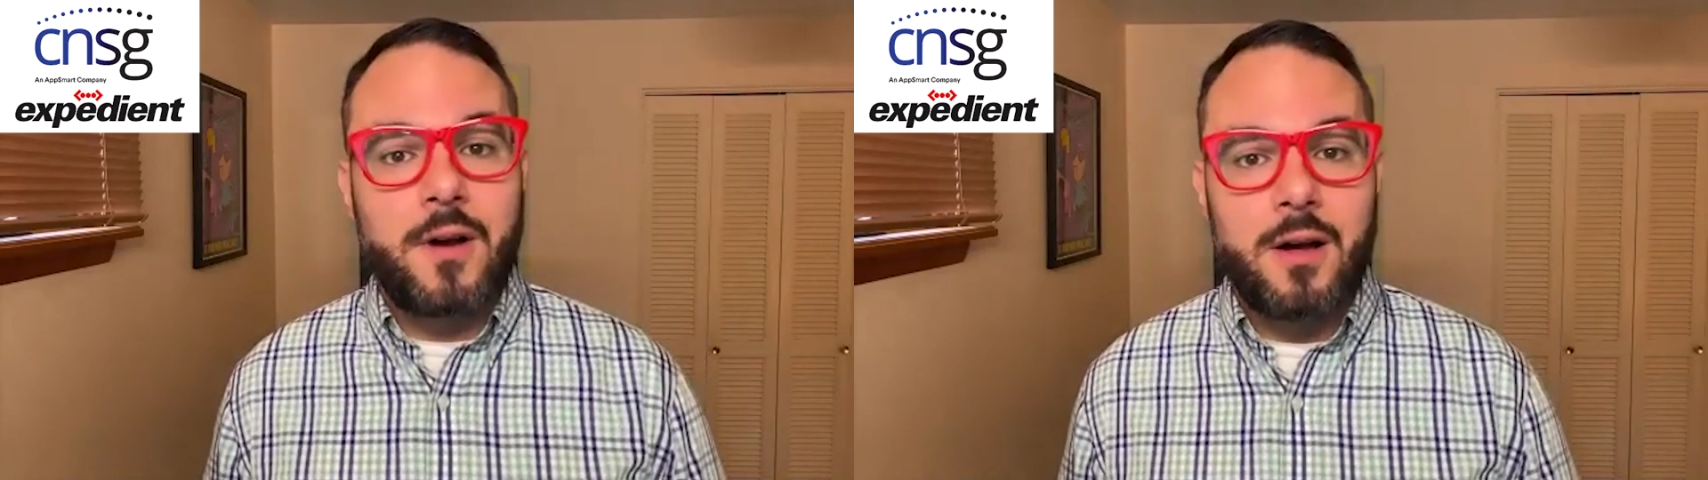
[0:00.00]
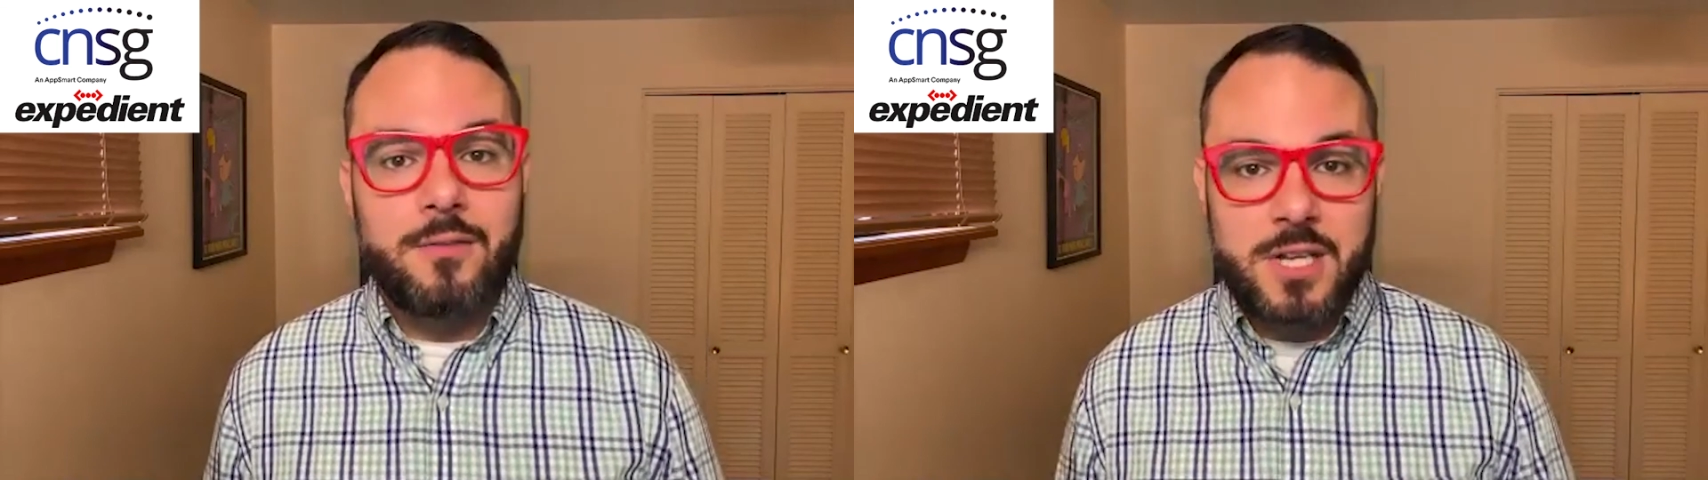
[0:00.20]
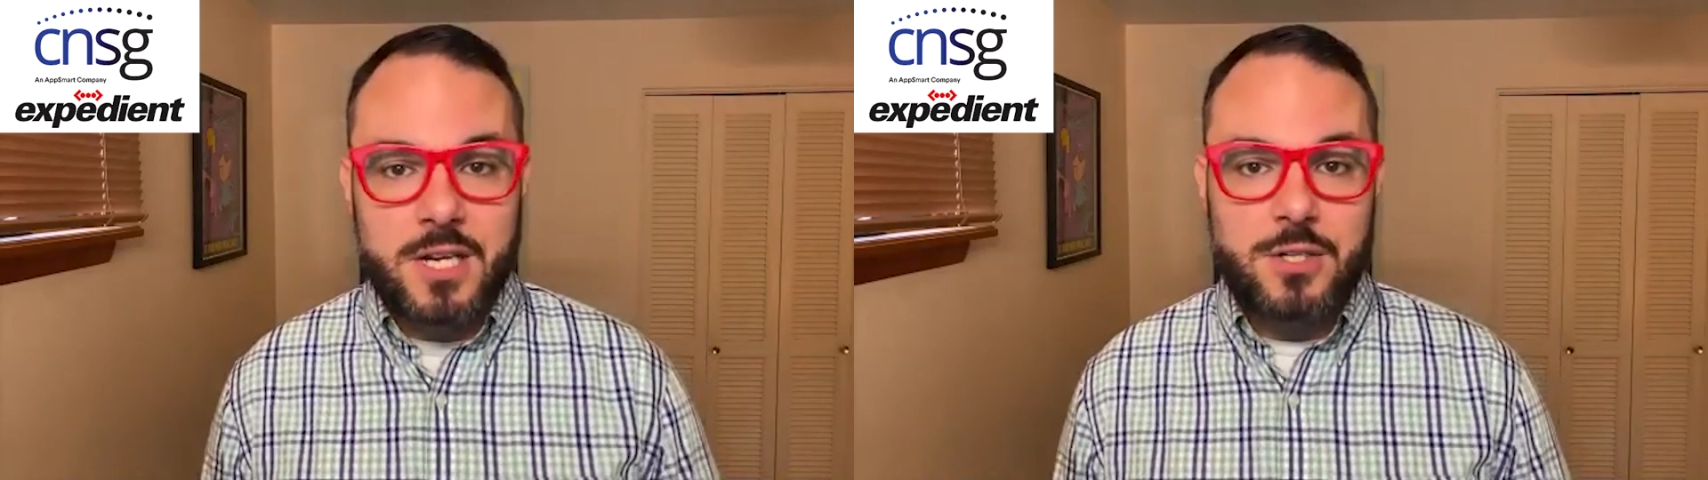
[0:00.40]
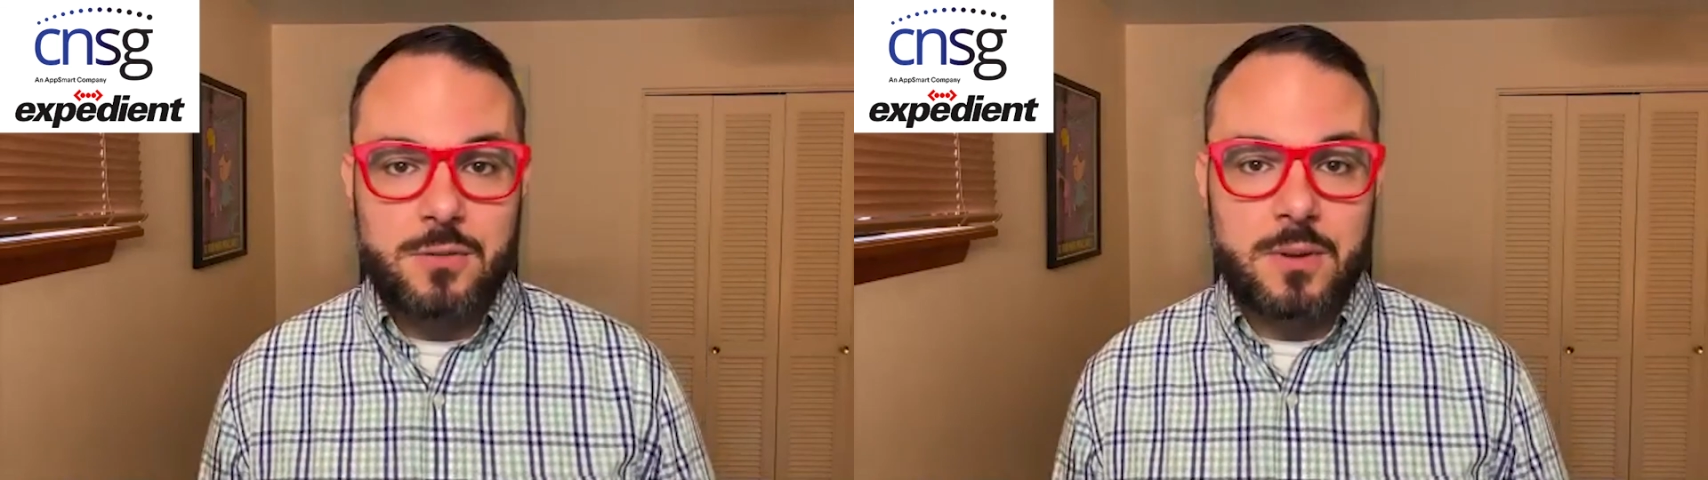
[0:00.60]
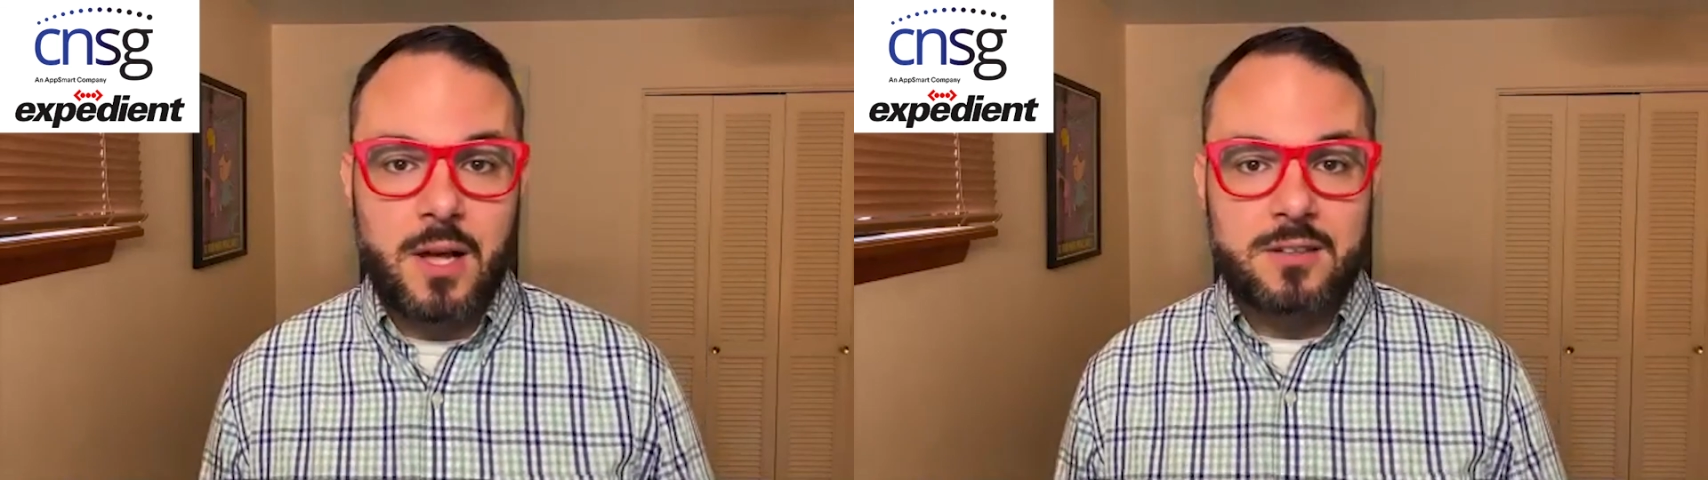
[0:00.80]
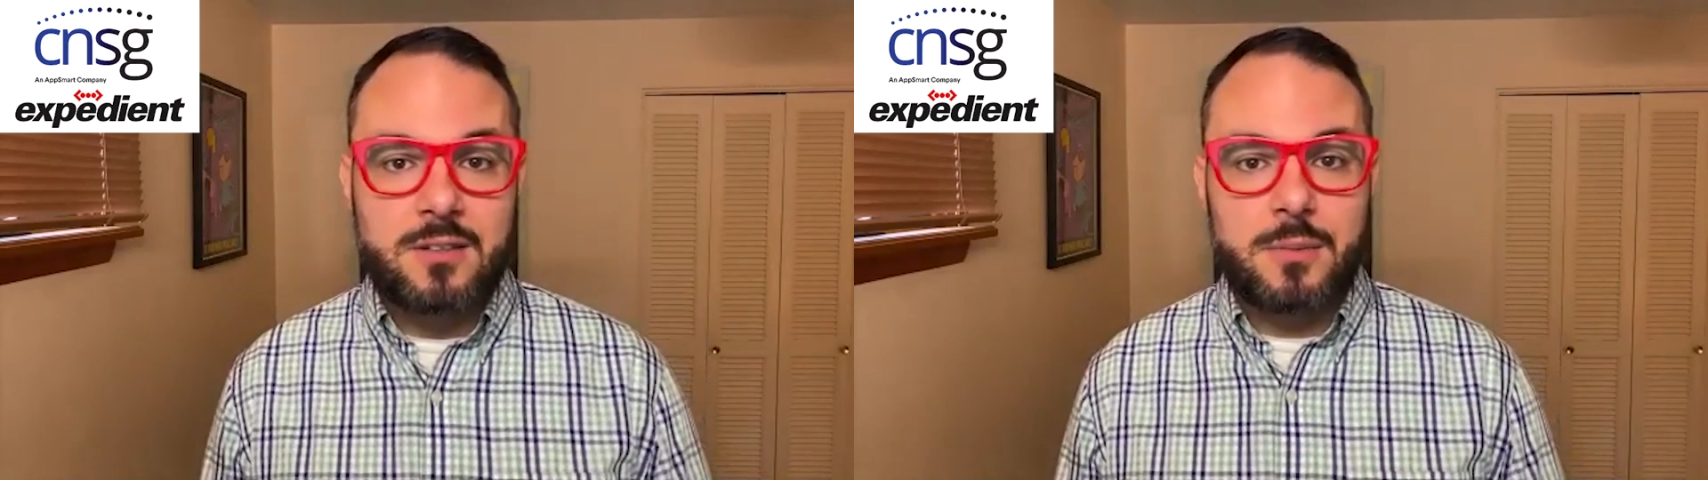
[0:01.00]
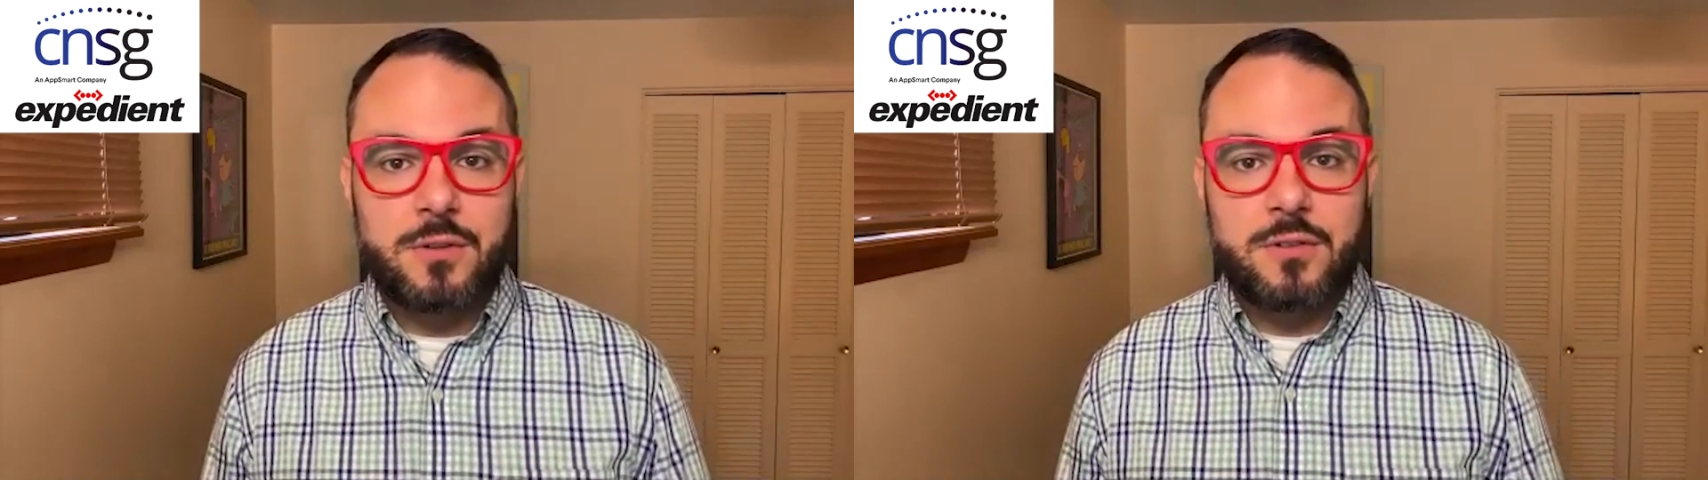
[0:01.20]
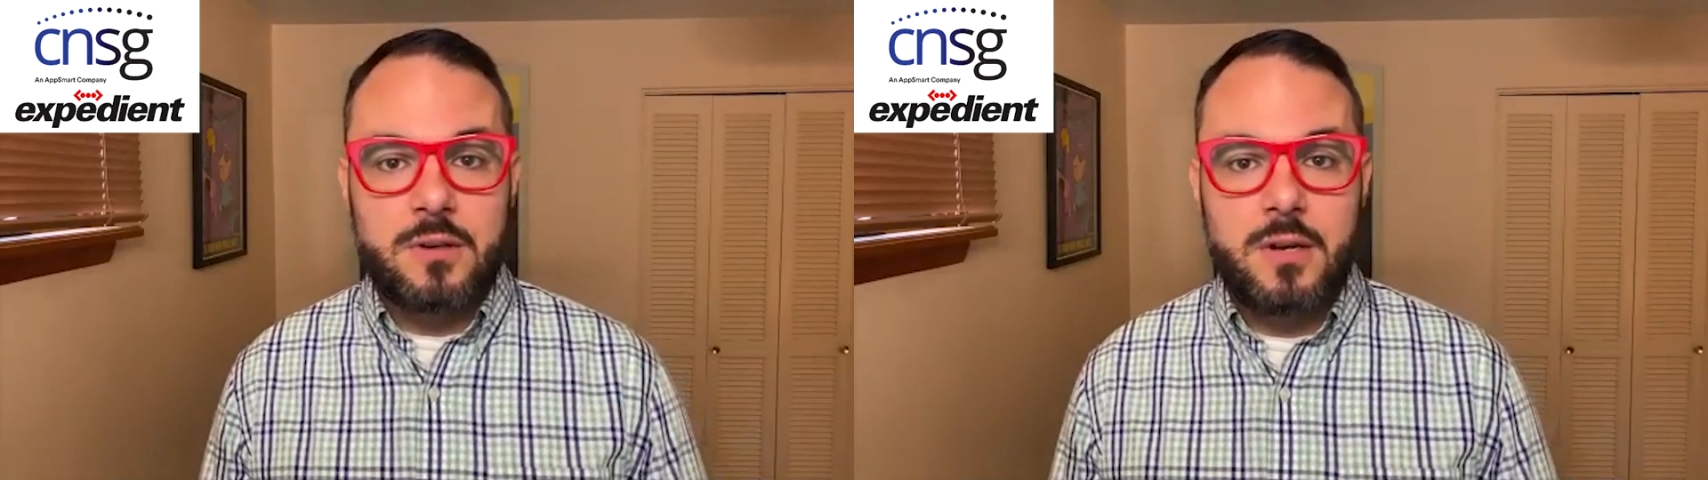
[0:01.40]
conversations with customers